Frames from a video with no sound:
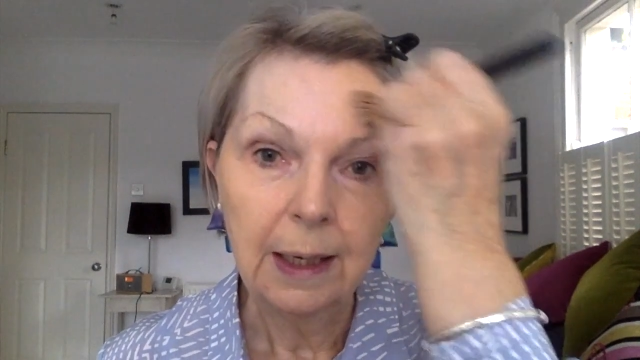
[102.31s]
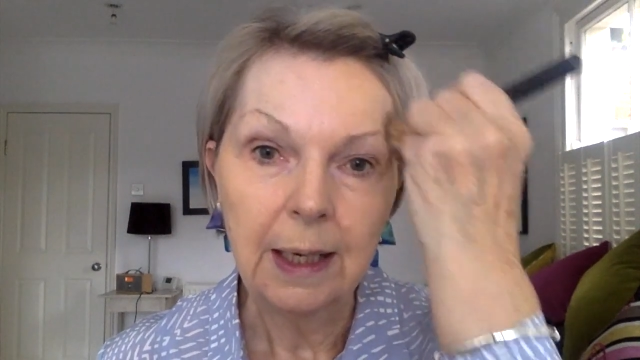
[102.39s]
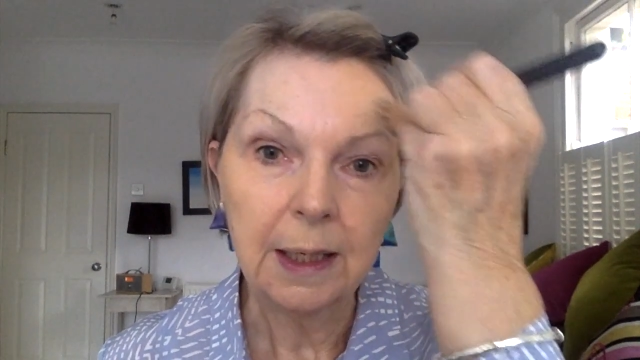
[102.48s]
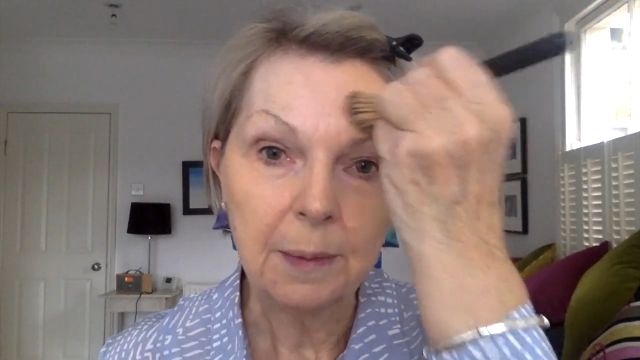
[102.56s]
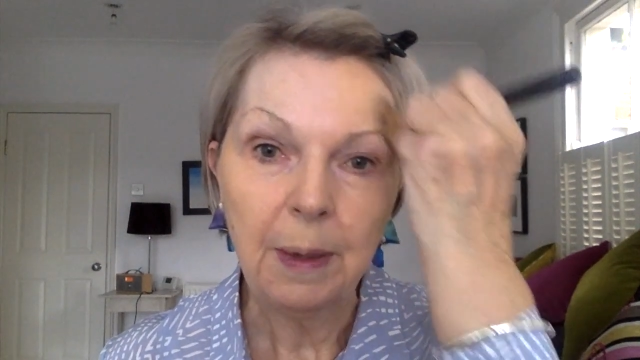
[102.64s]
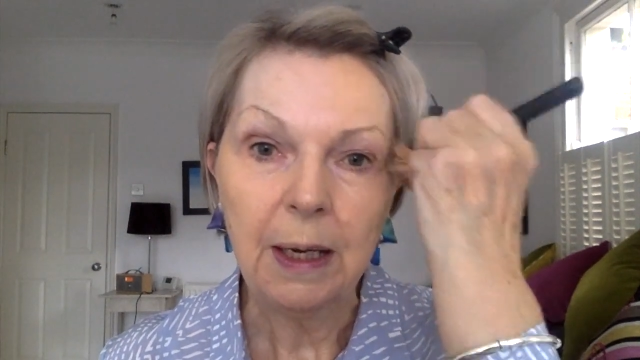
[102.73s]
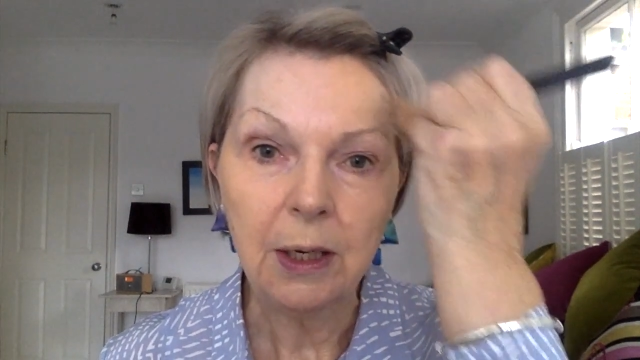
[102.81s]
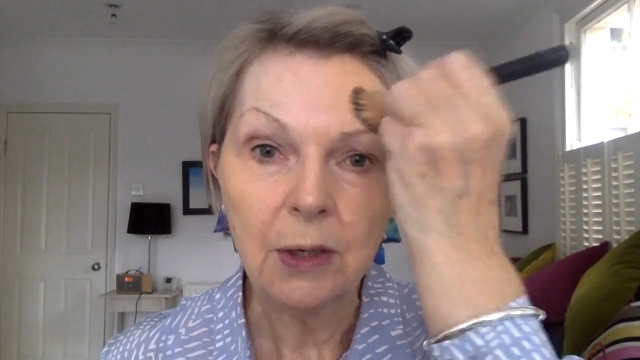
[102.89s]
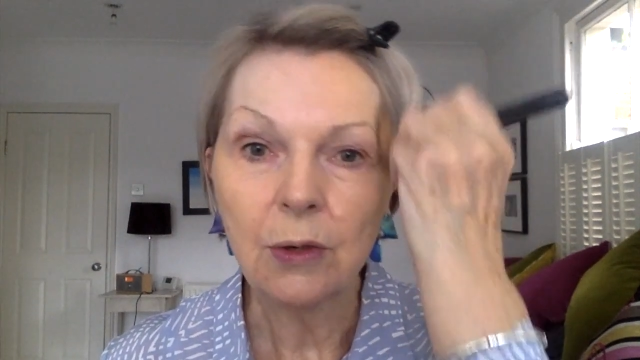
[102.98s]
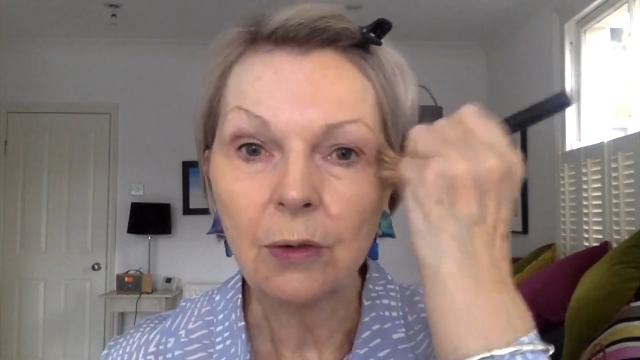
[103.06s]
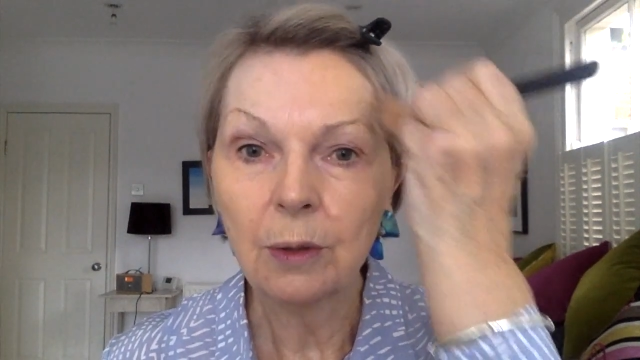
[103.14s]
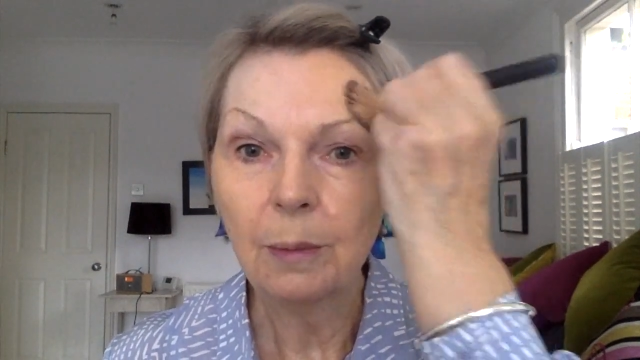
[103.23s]
It's making
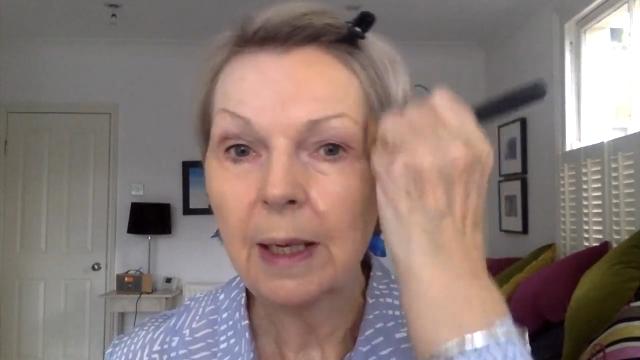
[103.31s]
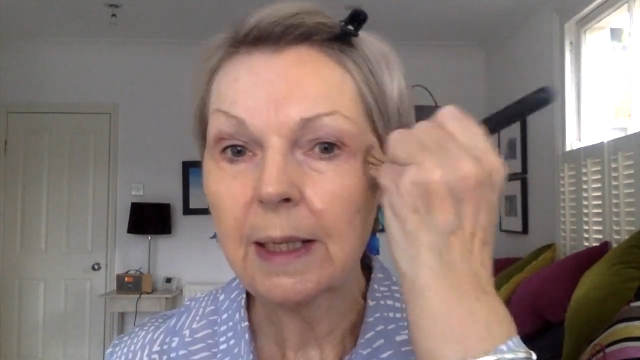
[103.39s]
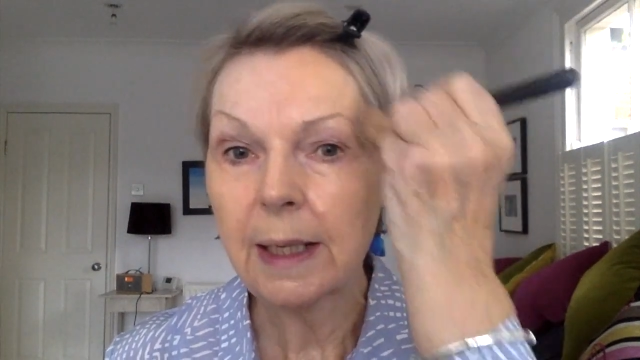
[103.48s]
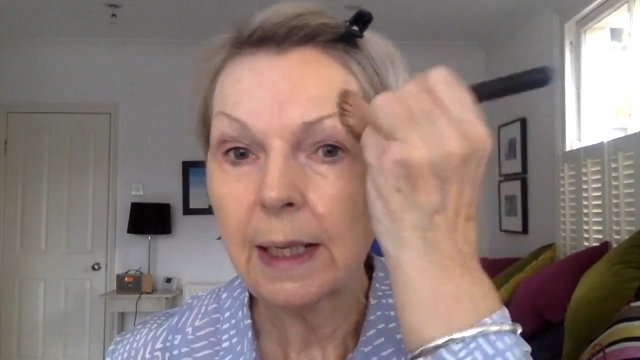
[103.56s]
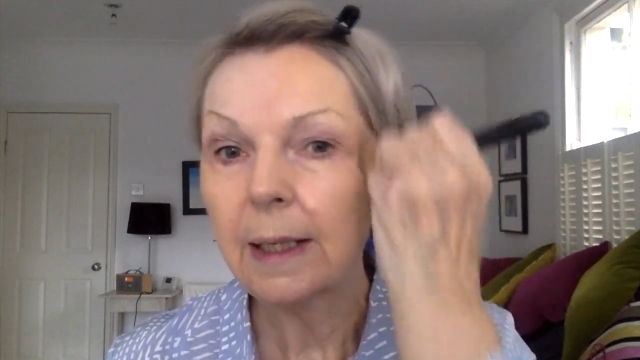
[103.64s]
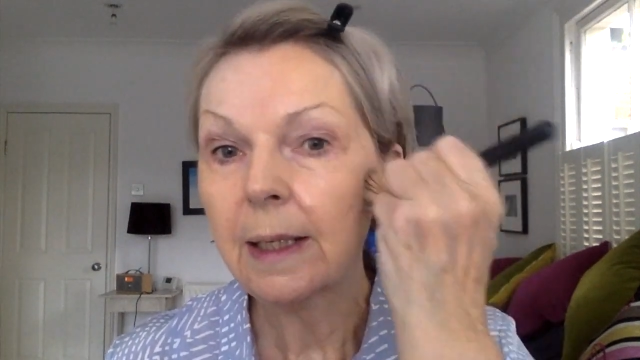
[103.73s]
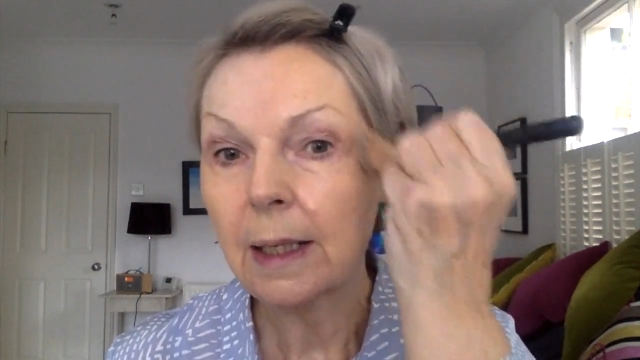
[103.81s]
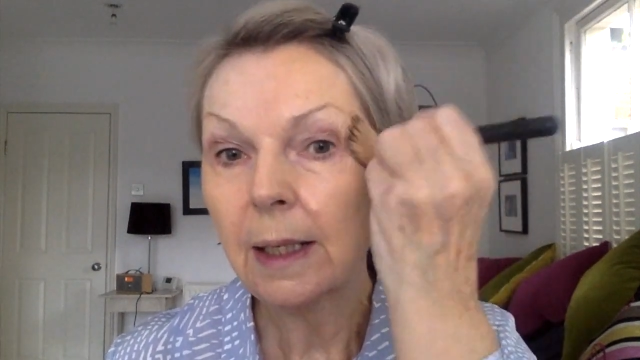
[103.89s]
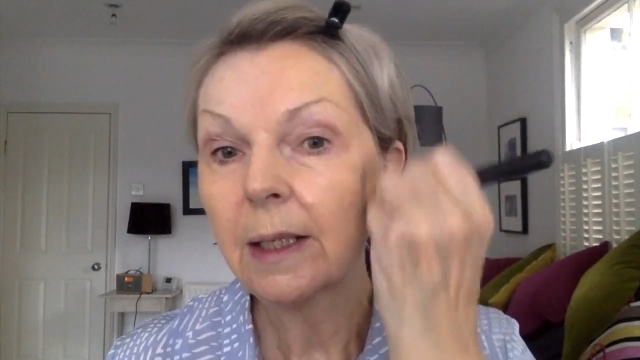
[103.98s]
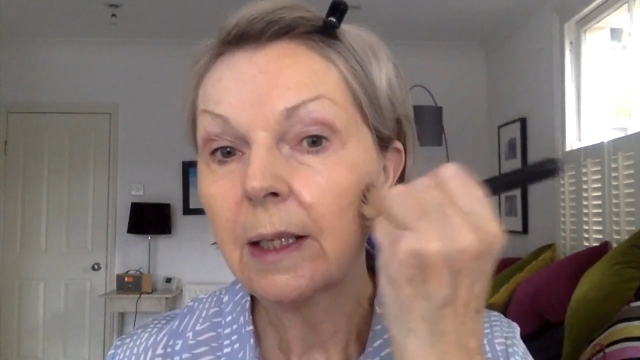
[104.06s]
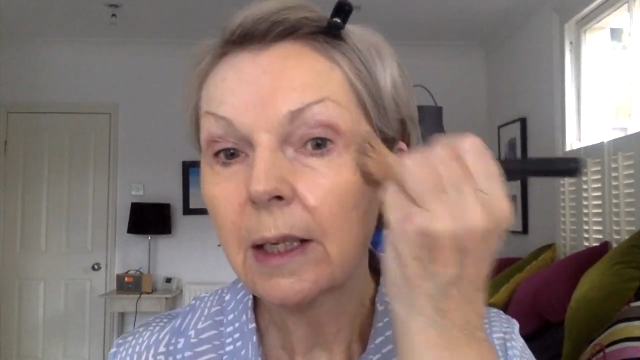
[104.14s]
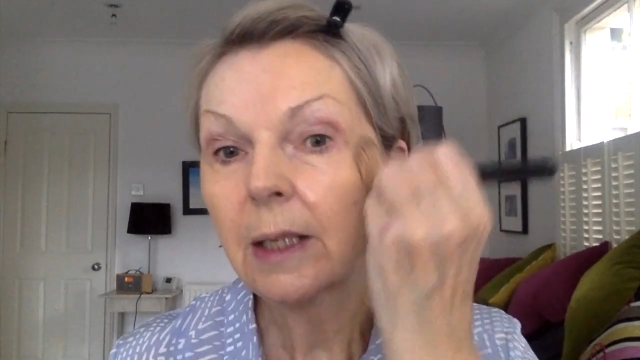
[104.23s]
sure that my skin
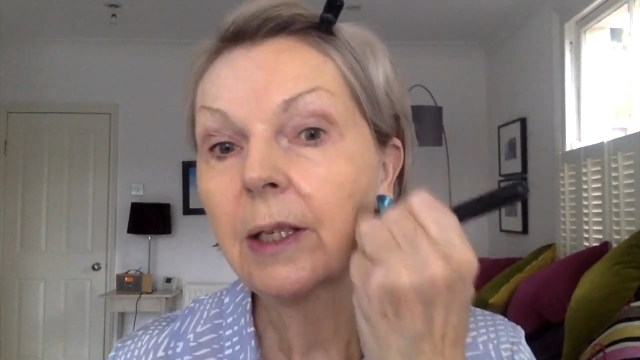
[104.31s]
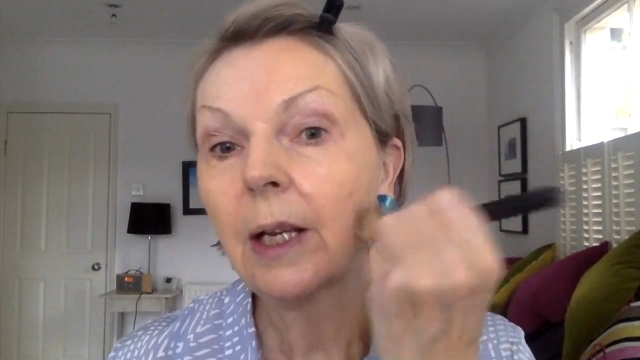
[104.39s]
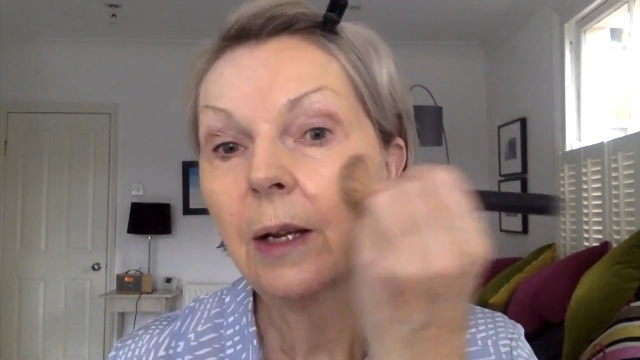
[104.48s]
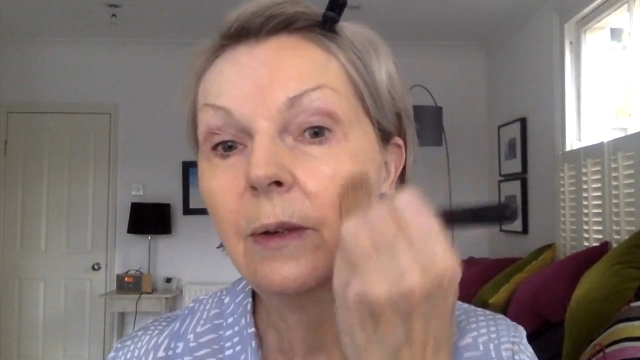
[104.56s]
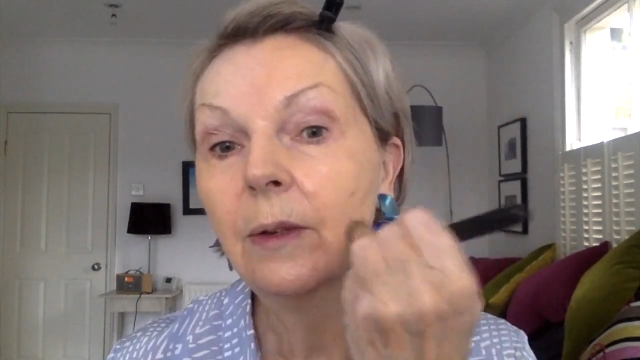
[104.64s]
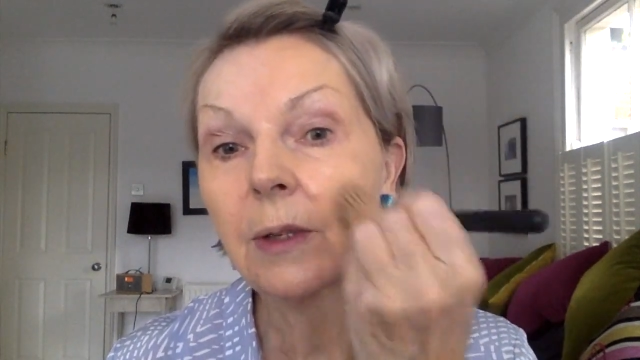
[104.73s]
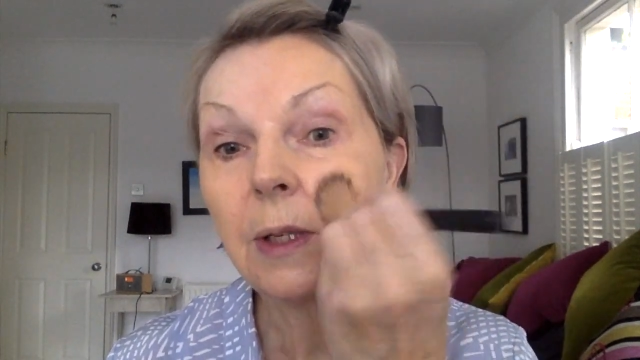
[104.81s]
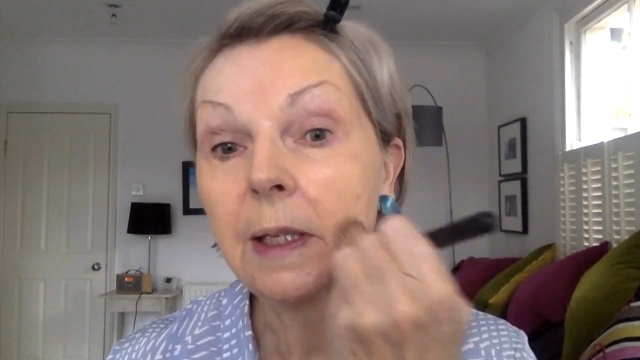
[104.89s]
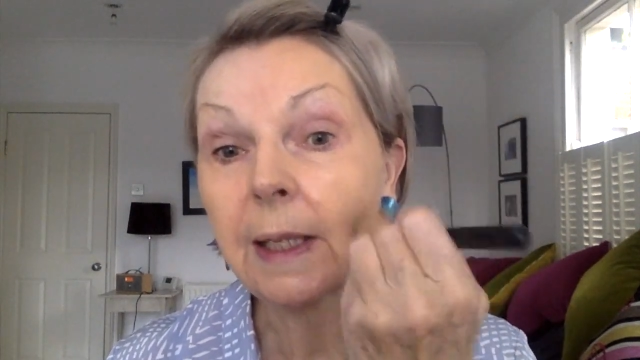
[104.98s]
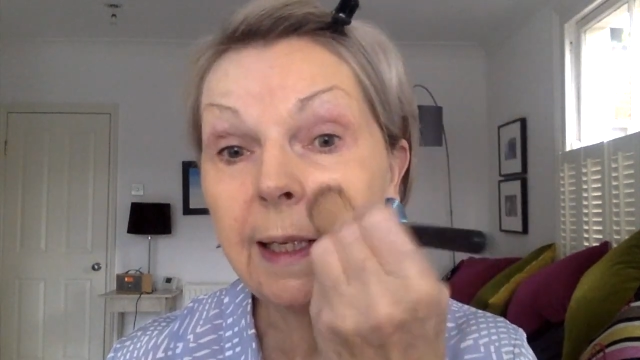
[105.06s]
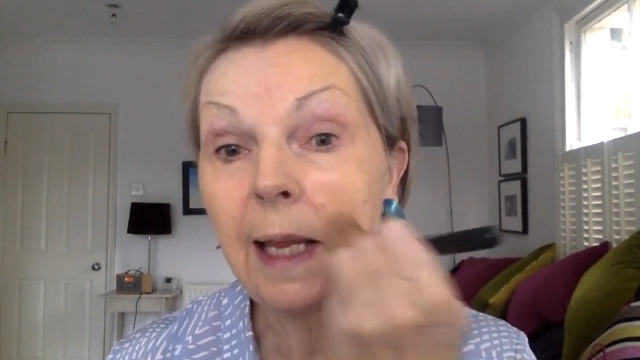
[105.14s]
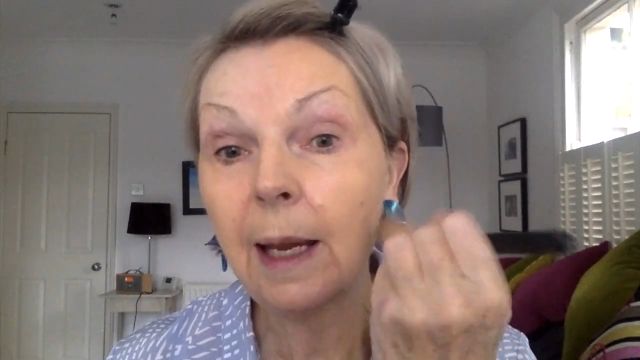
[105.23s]
tone looks the
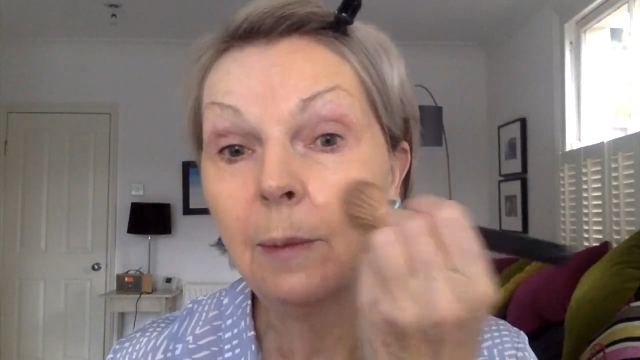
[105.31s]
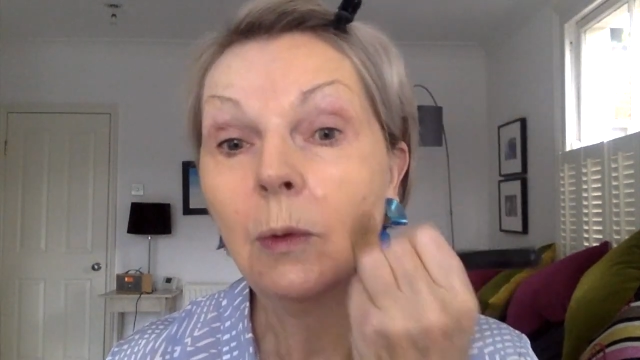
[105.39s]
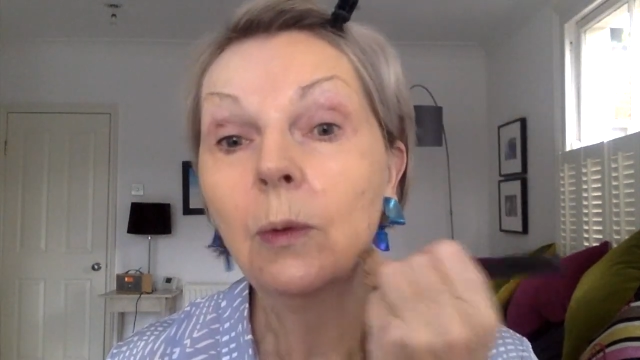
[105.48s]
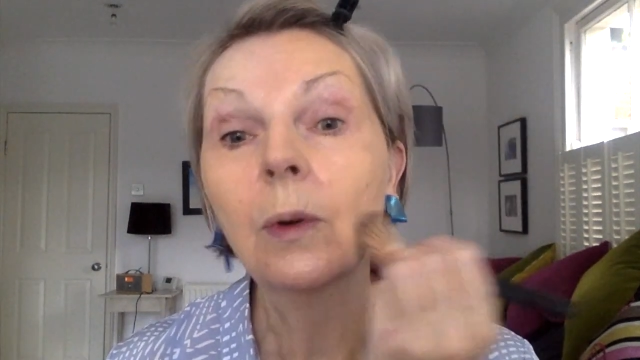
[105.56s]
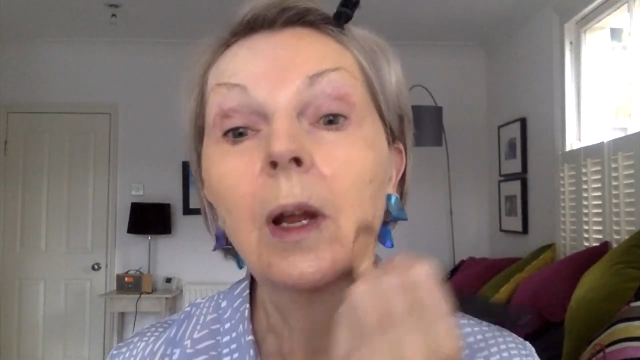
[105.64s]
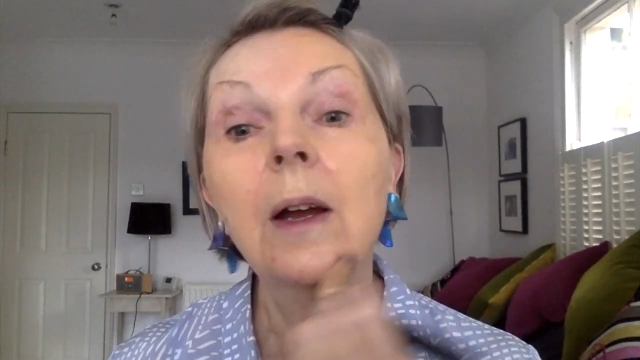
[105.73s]
same all